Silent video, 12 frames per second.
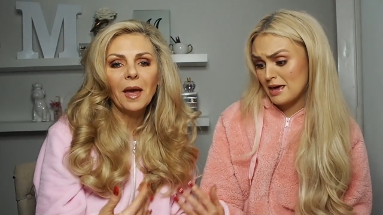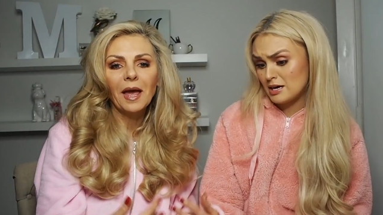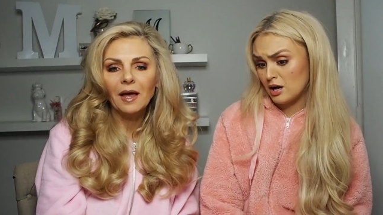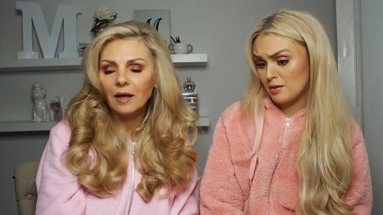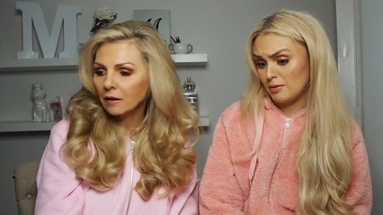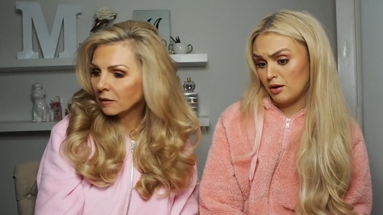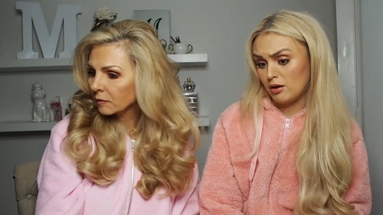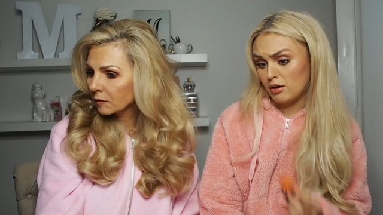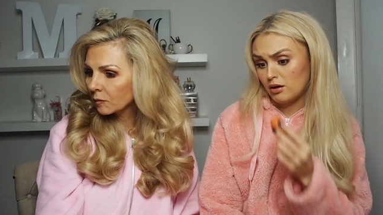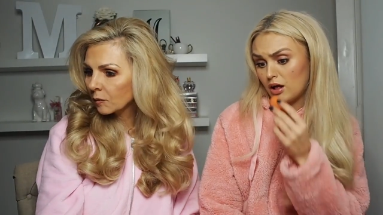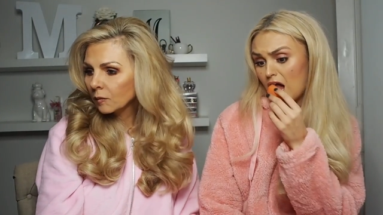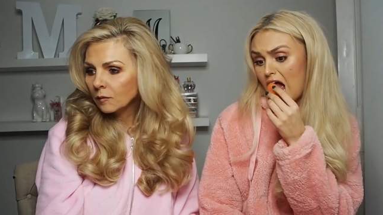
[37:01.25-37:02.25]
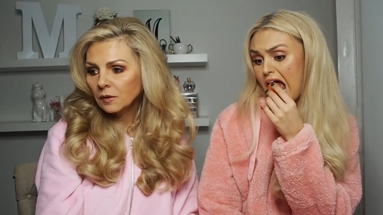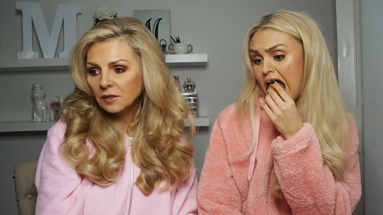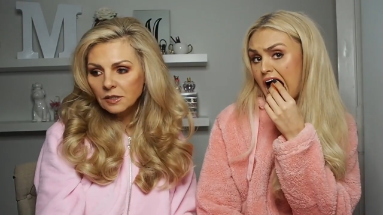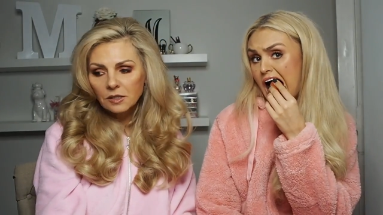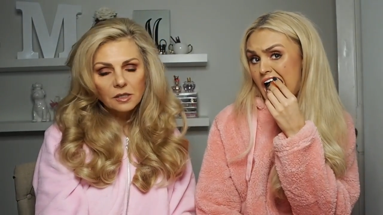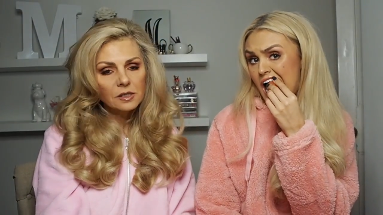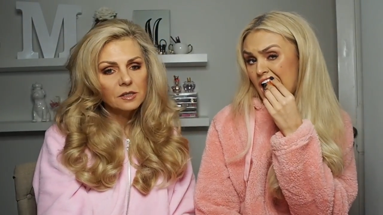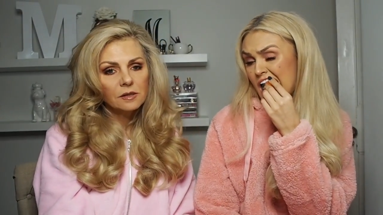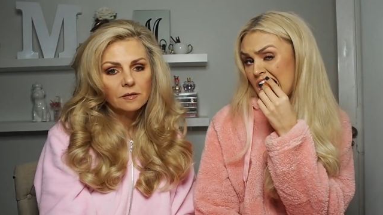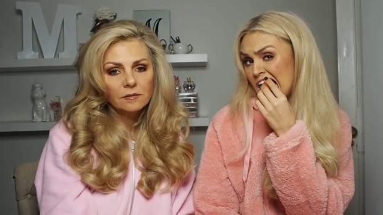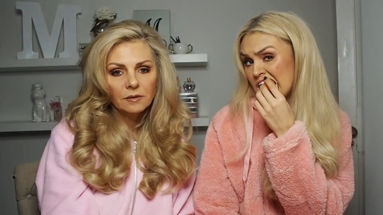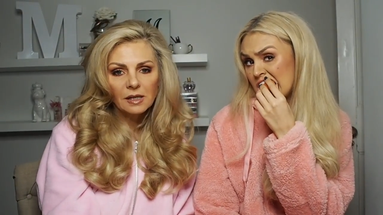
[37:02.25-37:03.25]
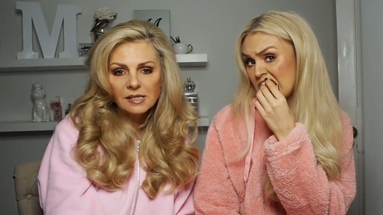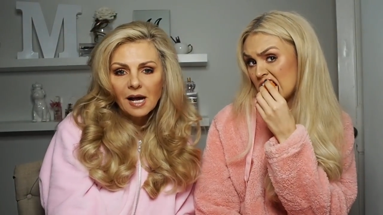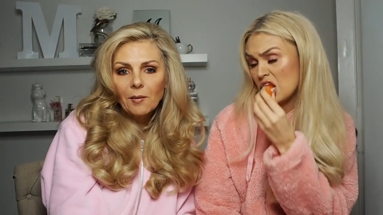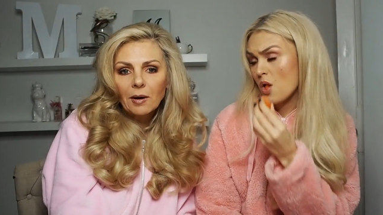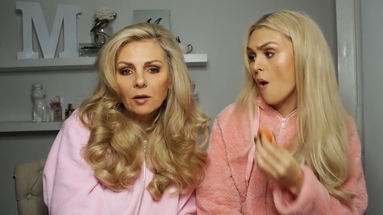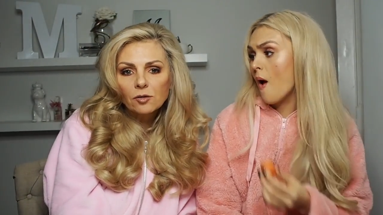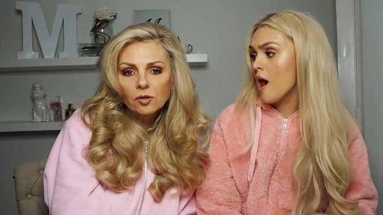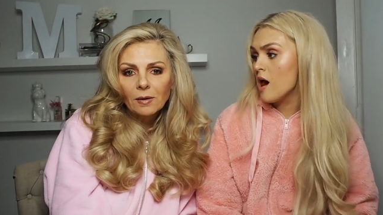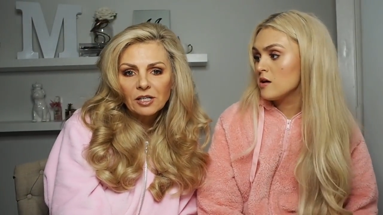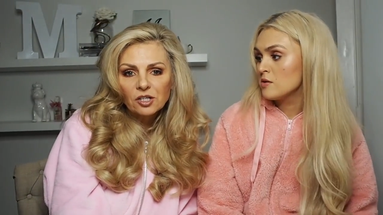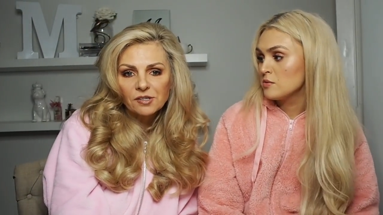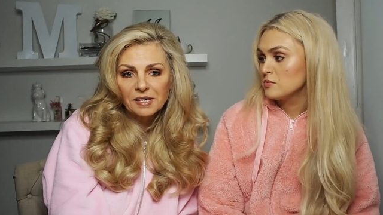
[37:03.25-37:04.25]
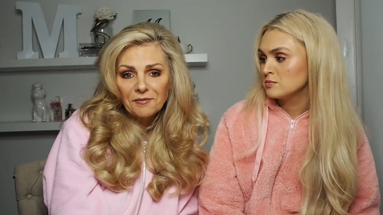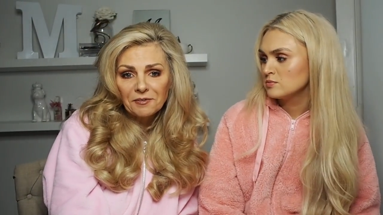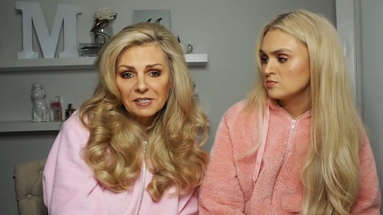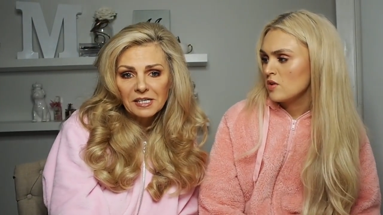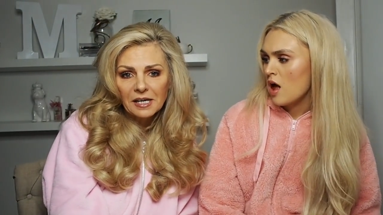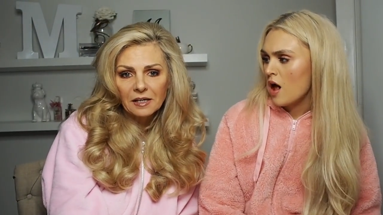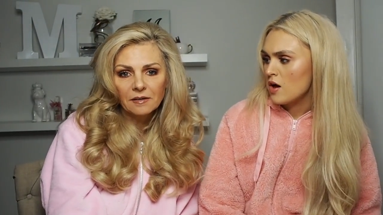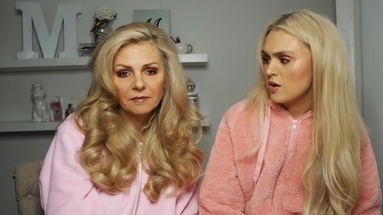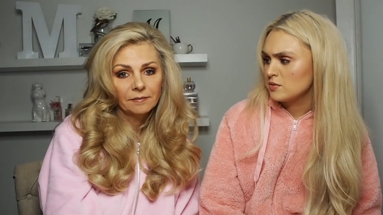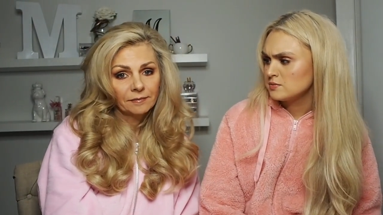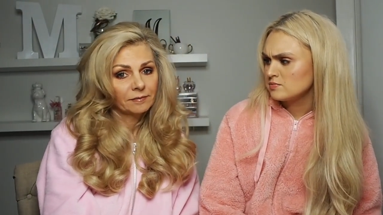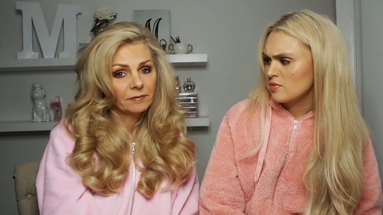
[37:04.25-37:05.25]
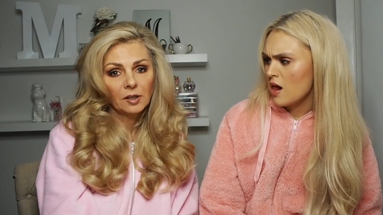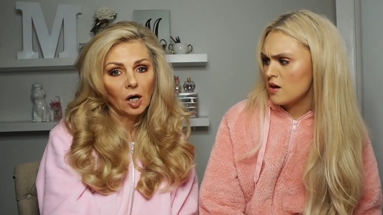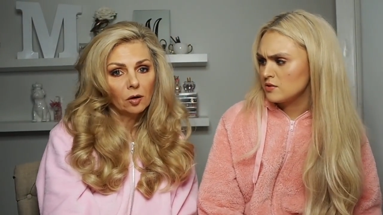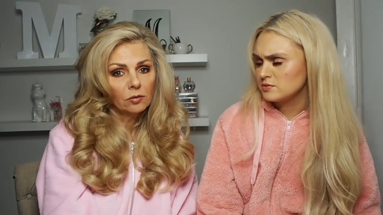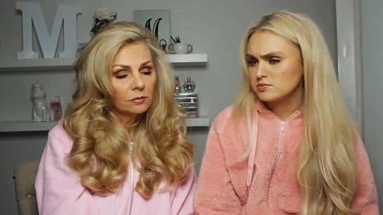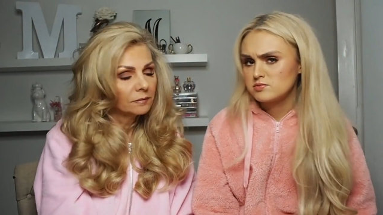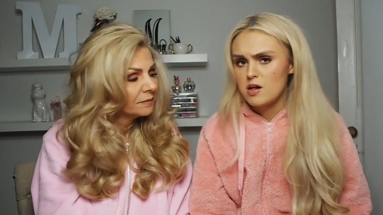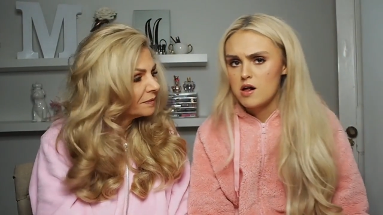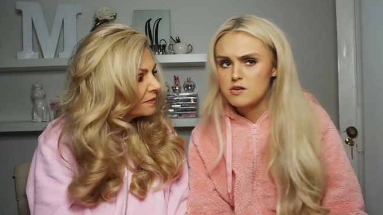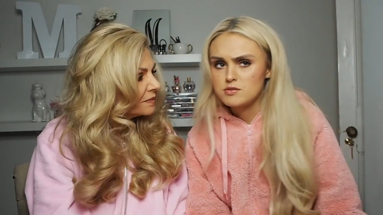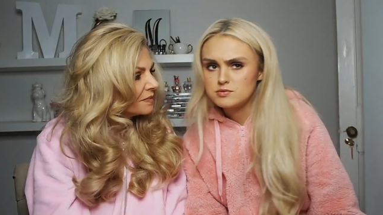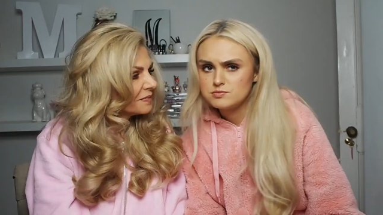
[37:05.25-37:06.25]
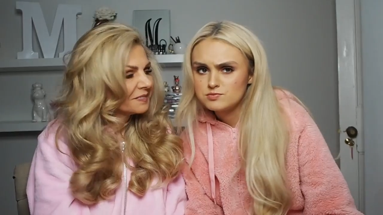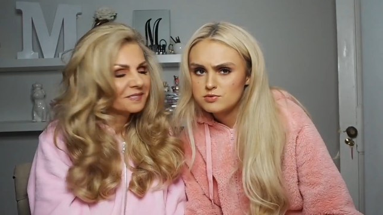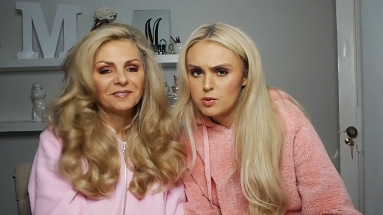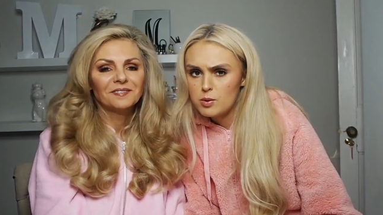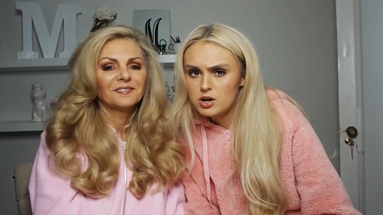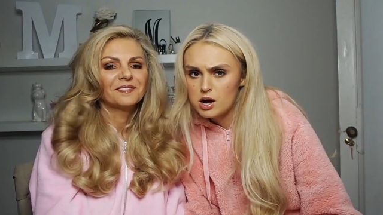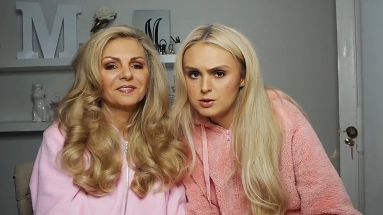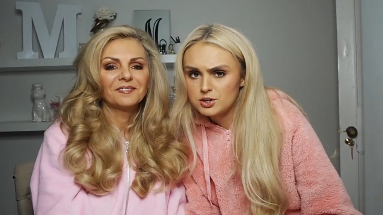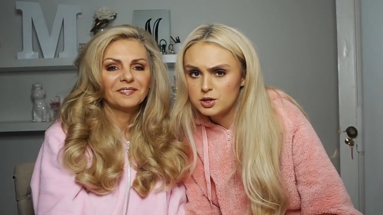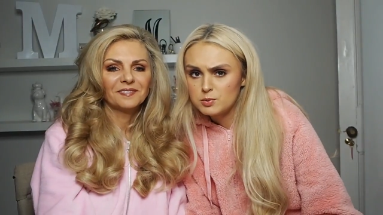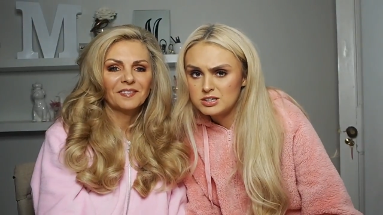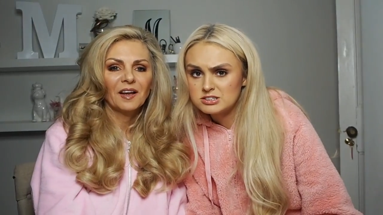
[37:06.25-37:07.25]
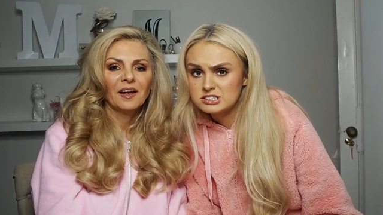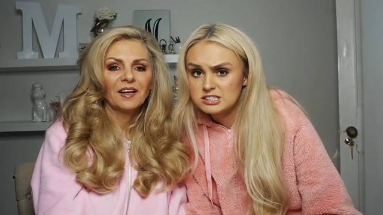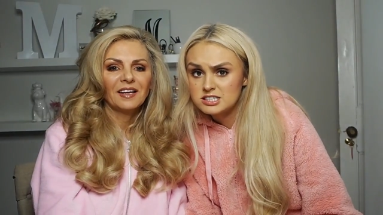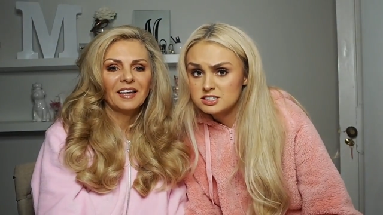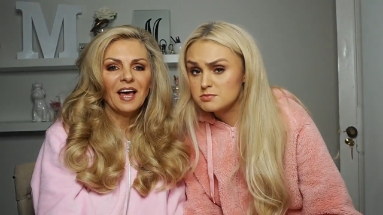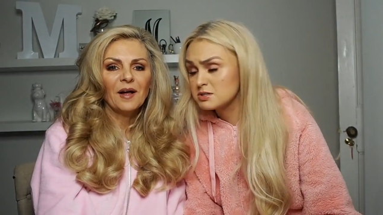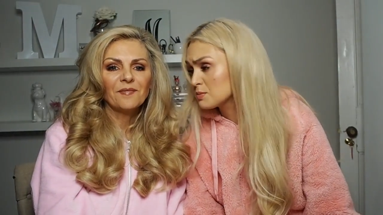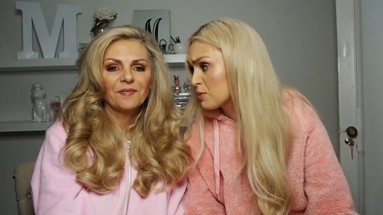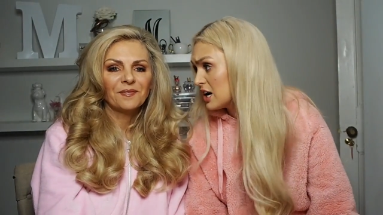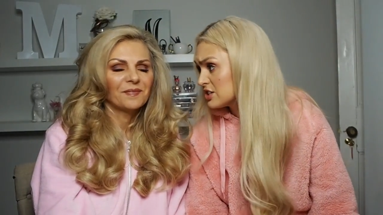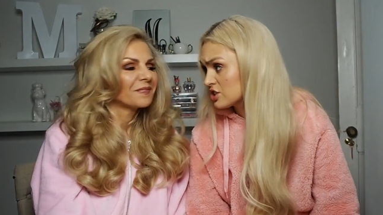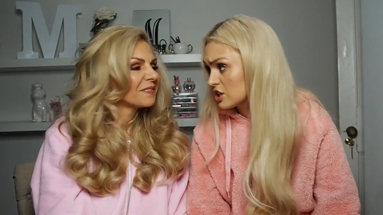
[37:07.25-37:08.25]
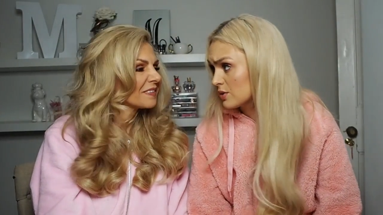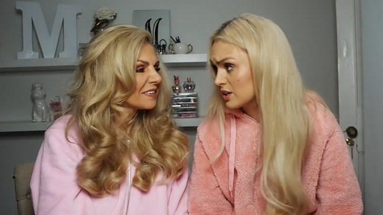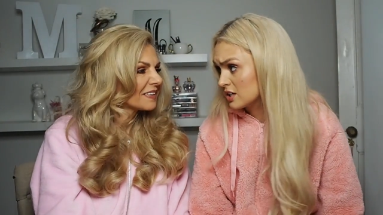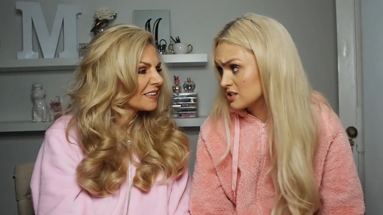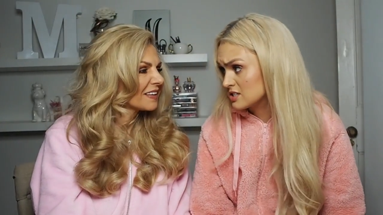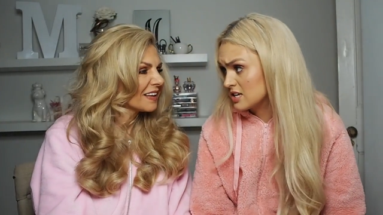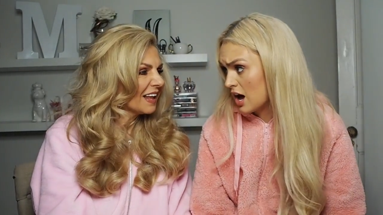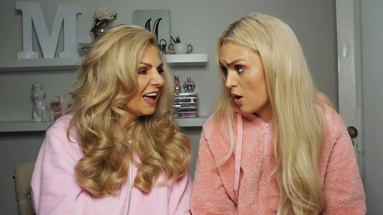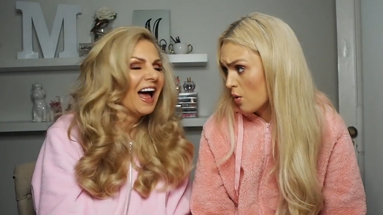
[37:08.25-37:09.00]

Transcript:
Speaker 1: filming. makeup look. Isn't it? That's how I go to Waitrose every day.
Speaker 2: No we are in our onesies. Yep. I'm surprised they don't kick us out.